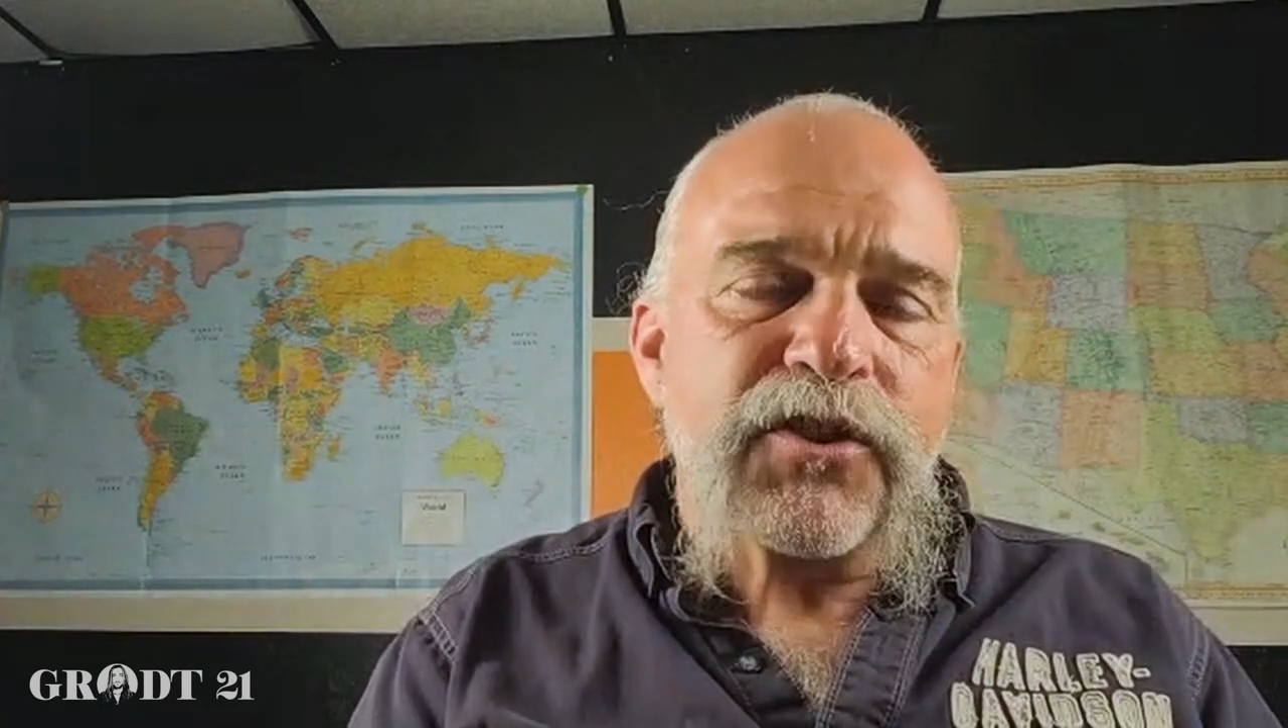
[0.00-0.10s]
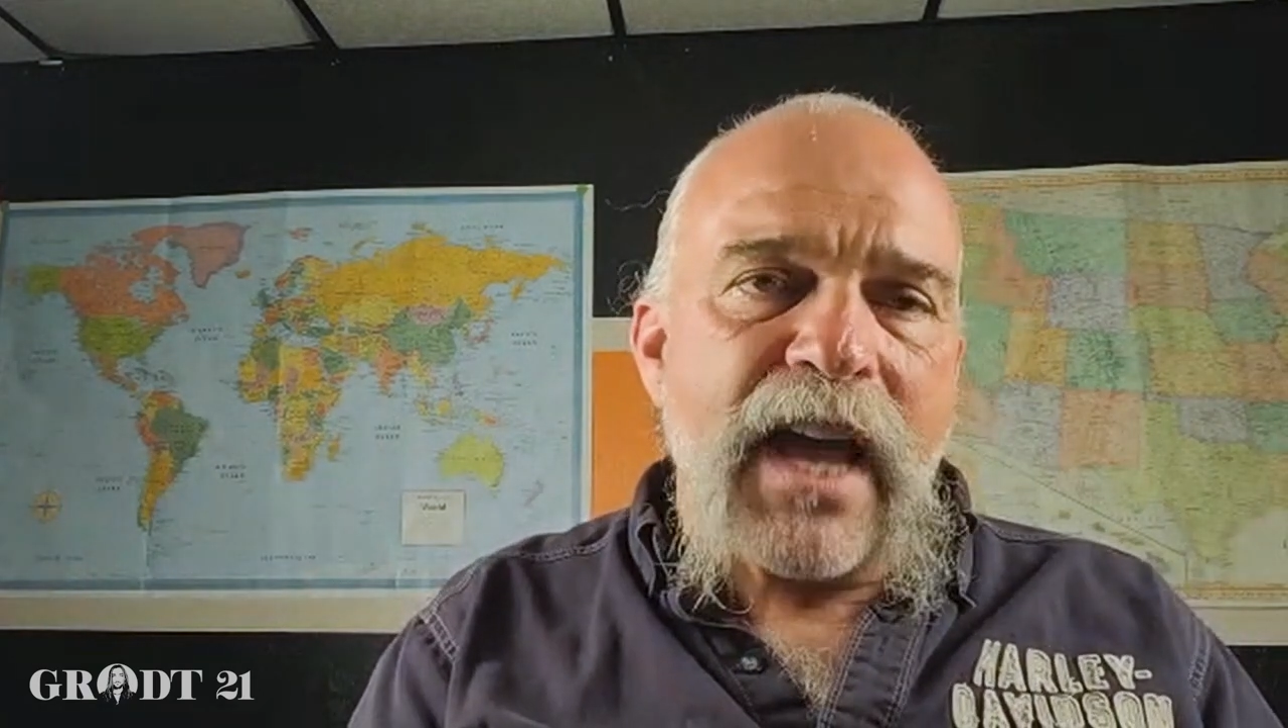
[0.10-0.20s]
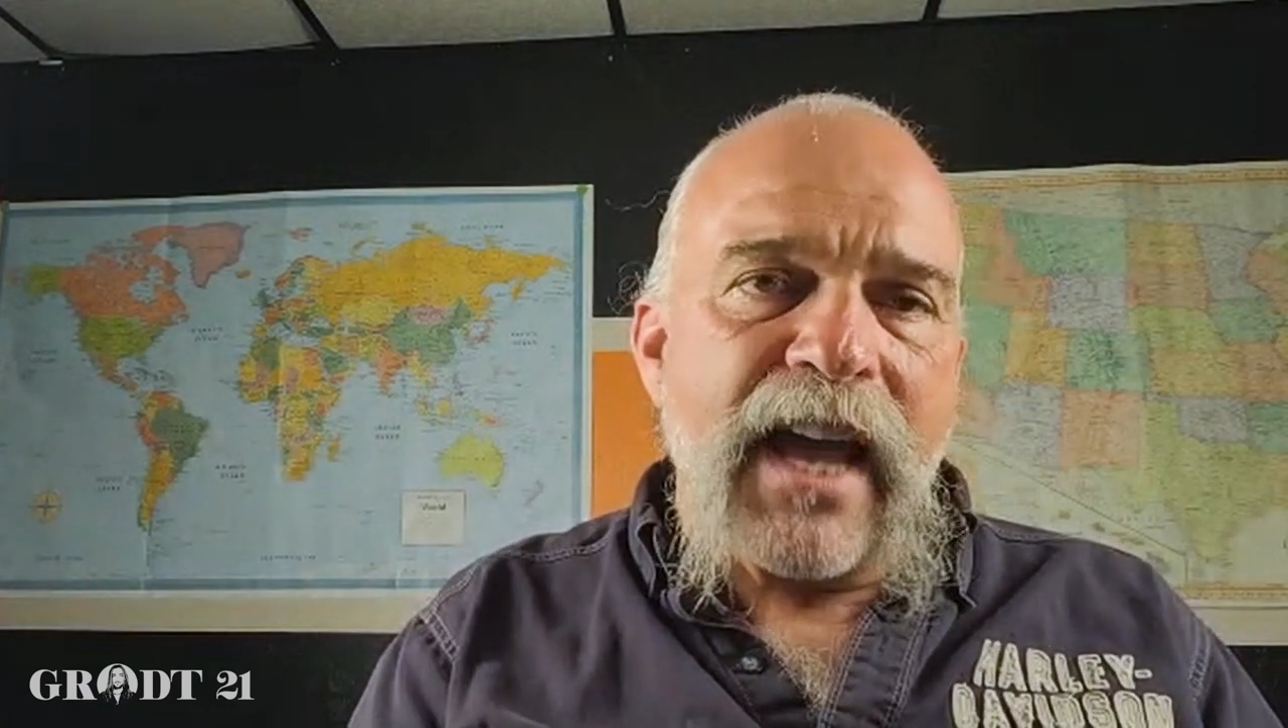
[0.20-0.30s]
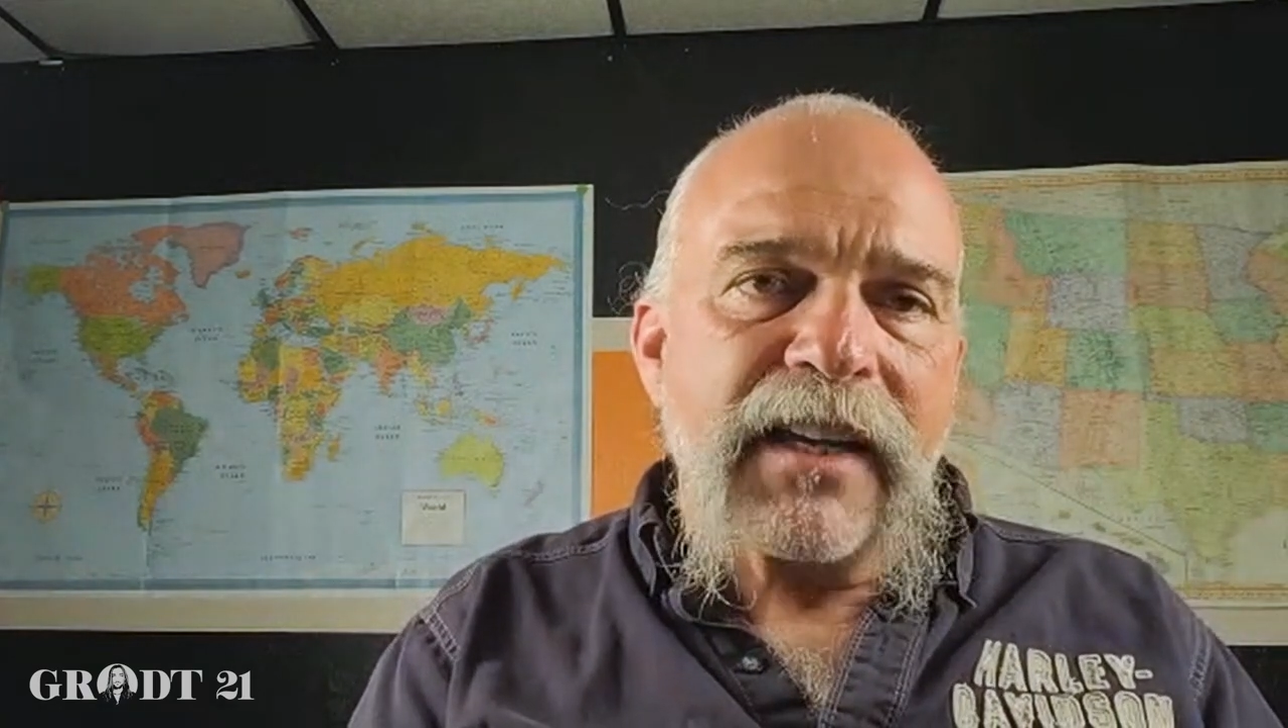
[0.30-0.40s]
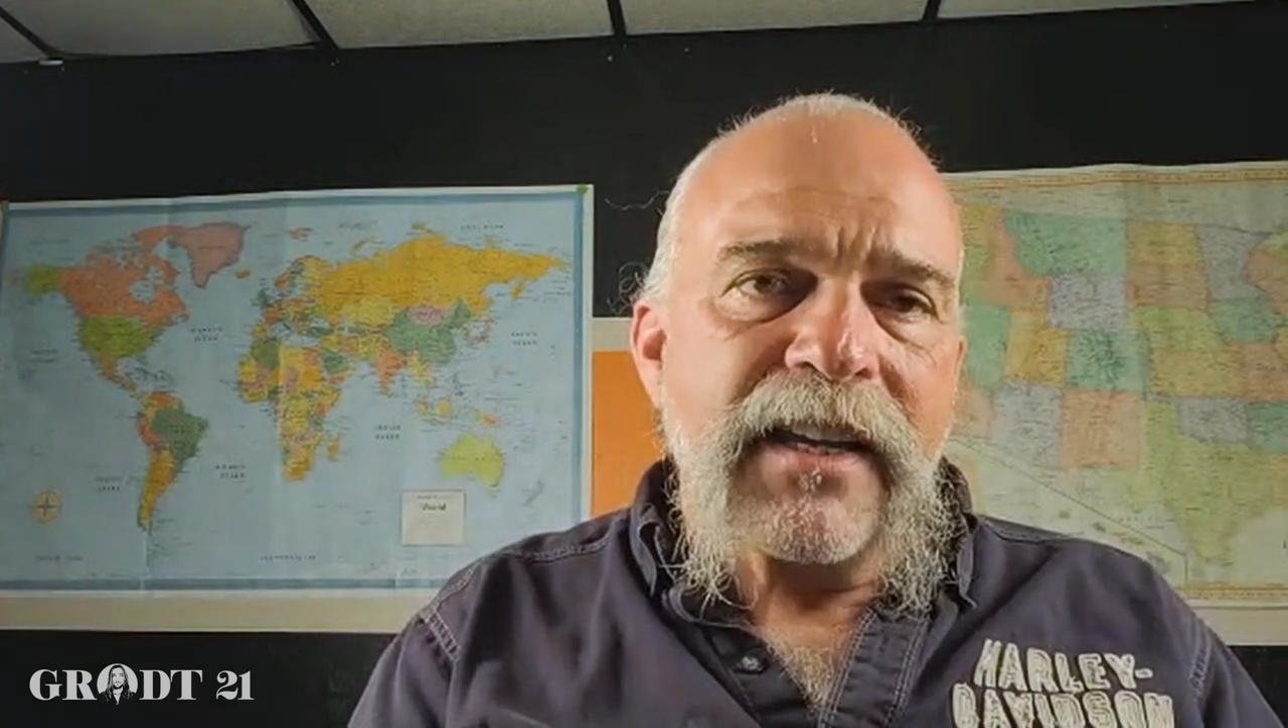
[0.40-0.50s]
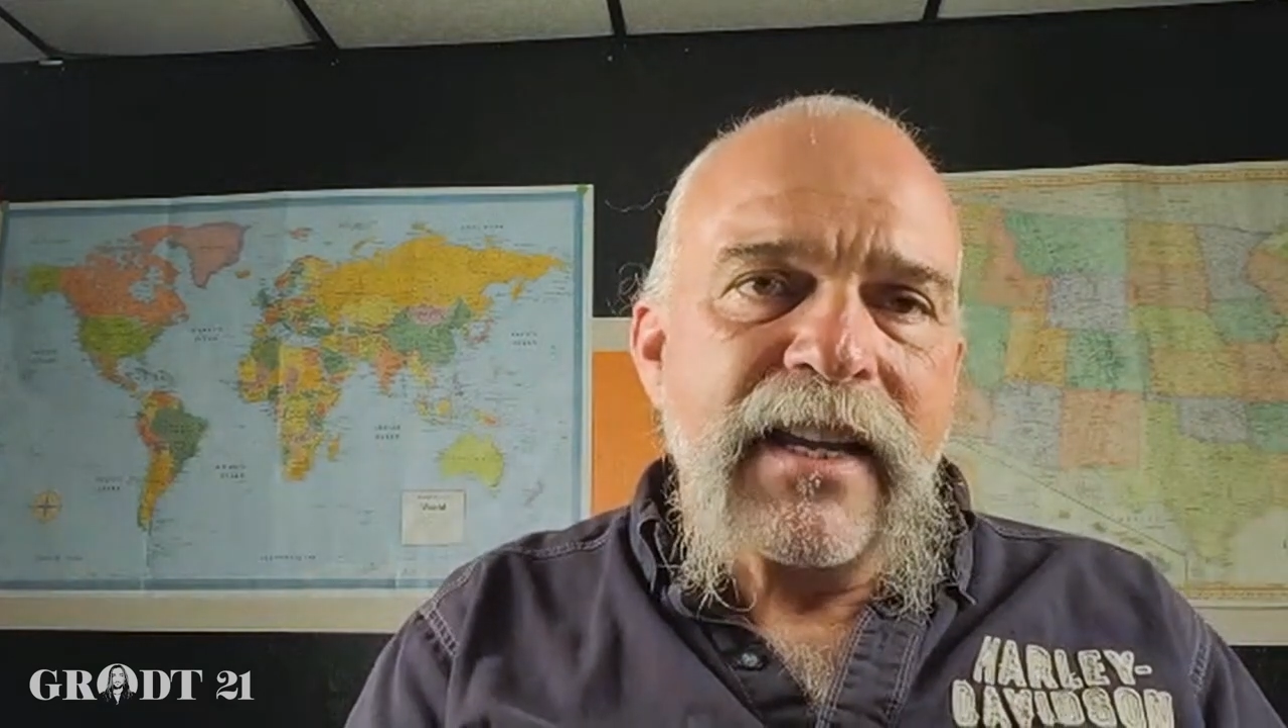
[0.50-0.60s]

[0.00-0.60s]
check.